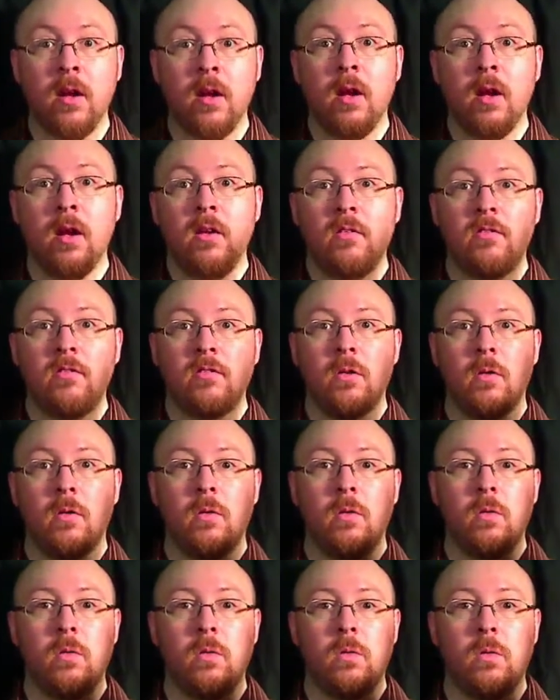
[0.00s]

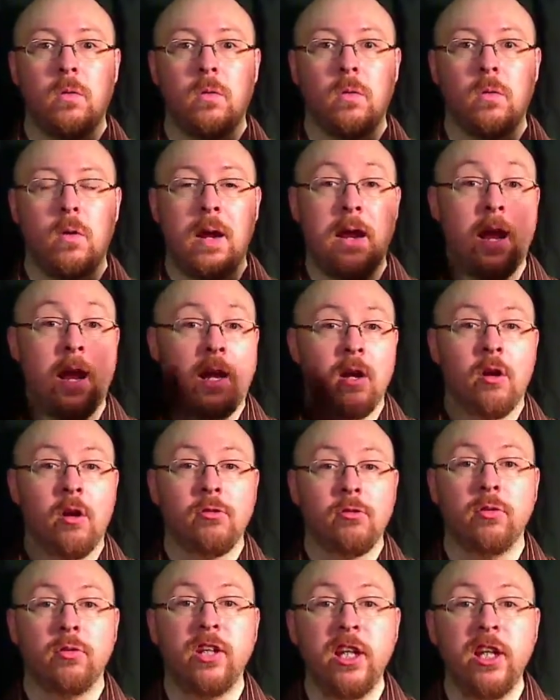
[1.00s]
So, and I can also
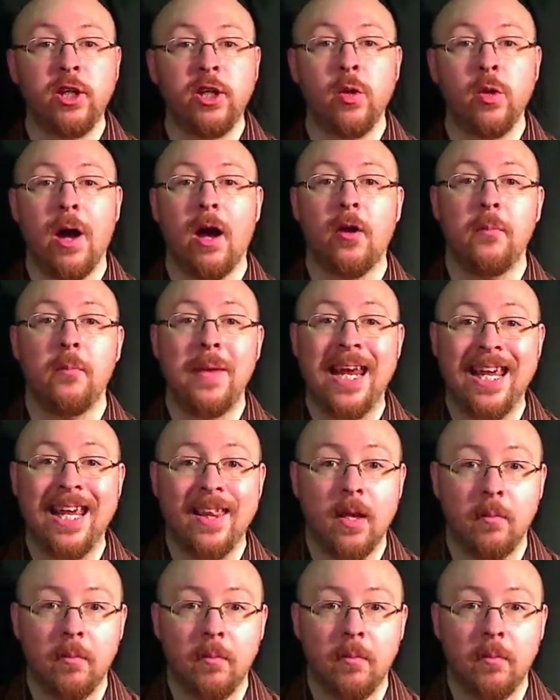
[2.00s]
teach you how to make them.